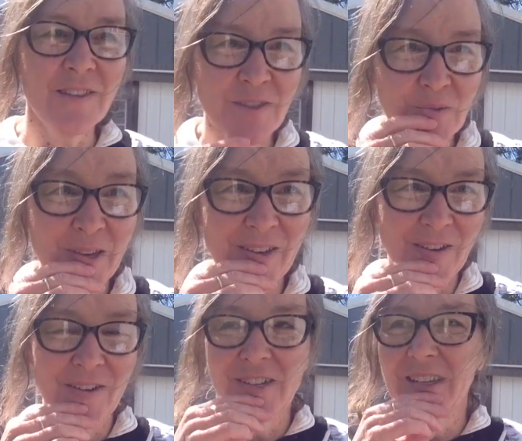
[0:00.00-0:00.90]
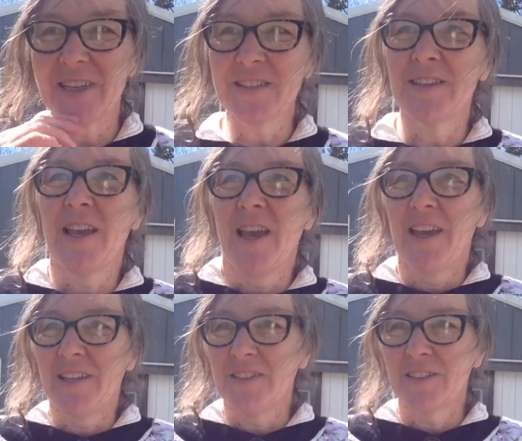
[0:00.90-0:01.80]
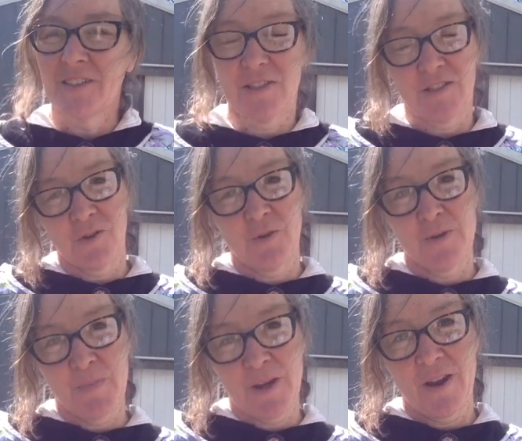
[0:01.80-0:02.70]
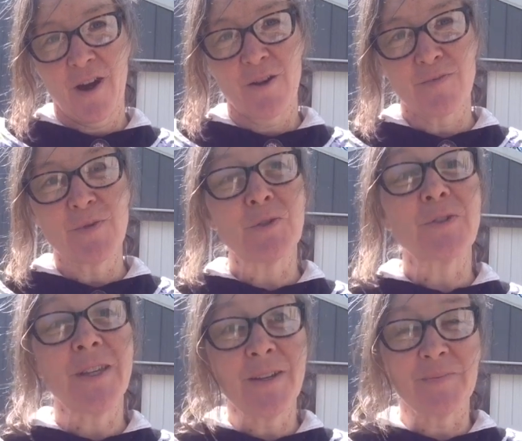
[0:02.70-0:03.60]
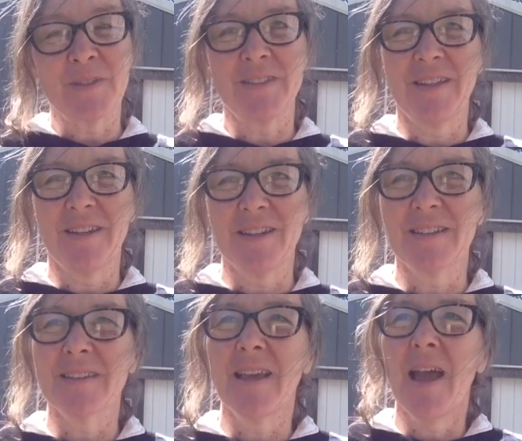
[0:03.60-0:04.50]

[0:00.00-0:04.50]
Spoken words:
week in art class, it's going to be our museum studies.